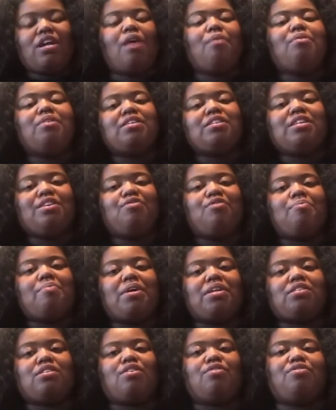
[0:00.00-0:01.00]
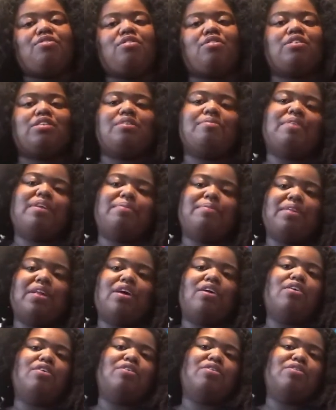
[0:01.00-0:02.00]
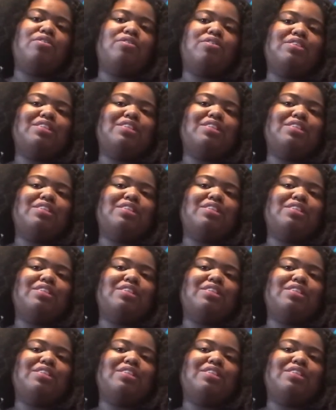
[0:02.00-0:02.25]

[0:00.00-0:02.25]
I want to see it for myself, you know, because everybody be like, oh,